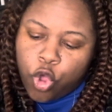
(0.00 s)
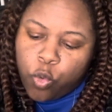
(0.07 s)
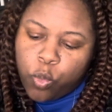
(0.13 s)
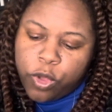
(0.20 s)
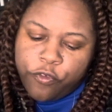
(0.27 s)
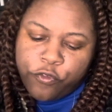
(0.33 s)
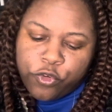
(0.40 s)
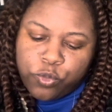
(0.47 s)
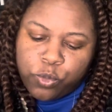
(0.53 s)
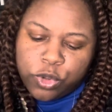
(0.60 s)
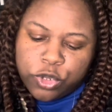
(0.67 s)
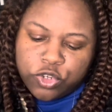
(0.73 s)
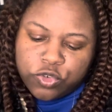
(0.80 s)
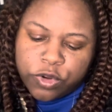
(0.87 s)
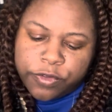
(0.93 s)
Wilford
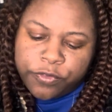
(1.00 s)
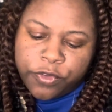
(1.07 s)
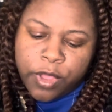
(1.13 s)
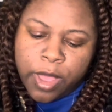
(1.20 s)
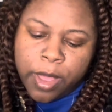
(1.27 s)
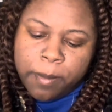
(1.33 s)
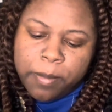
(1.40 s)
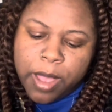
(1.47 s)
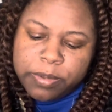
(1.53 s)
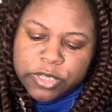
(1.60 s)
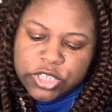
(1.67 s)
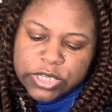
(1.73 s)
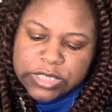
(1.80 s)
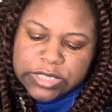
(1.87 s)
Woodruff, published a